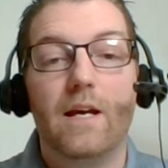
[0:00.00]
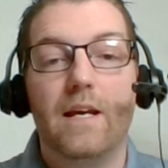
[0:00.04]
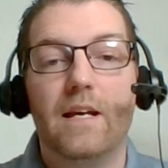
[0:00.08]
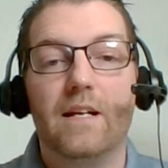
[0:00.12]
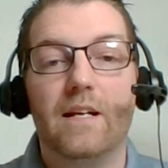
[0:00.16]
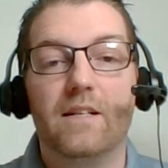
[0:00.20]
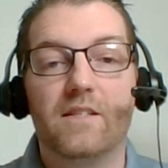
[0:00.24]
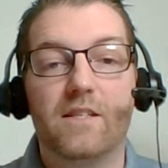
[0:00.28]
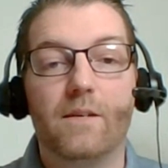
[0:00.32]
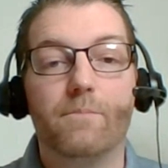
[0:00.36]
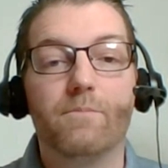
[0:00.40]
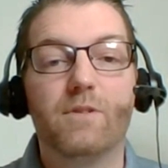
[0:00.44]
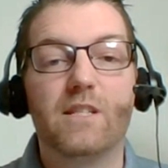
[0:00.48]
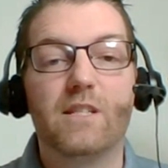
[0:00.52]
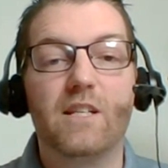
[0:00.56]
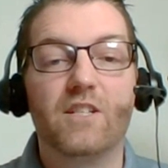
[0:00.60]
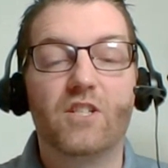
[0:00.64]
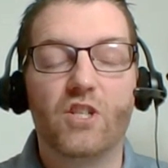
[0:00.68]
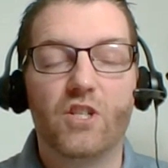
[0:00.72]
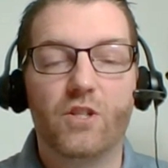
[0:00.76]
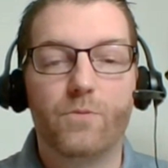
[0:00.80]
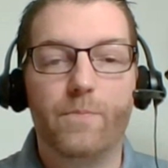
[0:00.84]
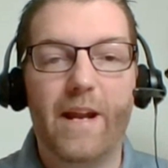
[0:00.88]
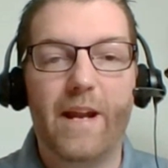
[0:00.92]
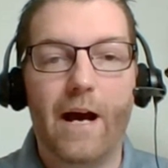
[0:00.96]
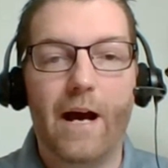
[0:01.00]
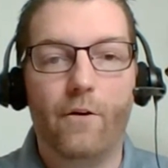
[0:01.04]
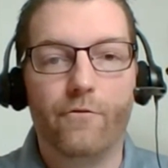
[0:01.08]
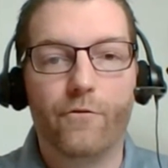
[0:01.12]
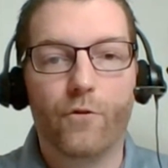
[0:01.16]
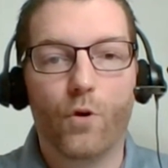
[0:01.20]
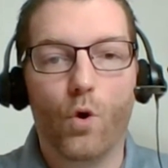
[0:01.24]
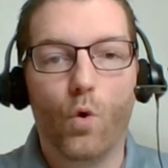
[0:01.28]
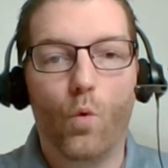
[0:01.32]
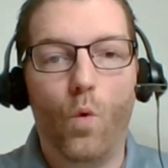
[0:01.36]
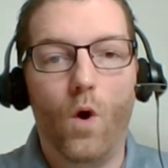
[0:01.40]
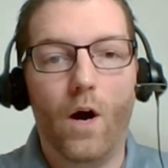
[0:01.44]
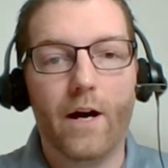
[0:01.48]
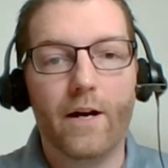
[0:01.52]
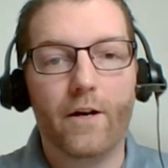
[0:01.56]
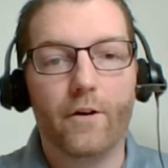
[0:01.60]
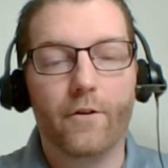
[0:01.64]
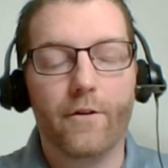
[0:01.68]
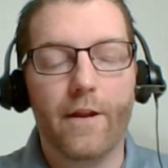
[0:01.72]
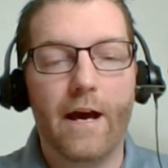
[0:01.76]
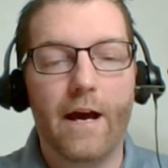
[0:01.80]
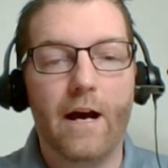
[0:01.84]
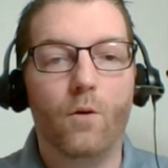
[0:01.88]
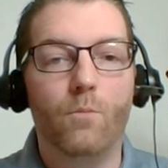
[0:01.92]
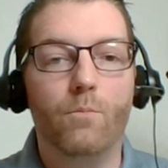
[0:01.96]
And SimStitch has been out for a
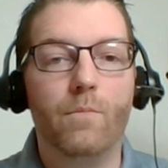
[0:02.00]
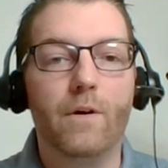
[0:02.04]
while now,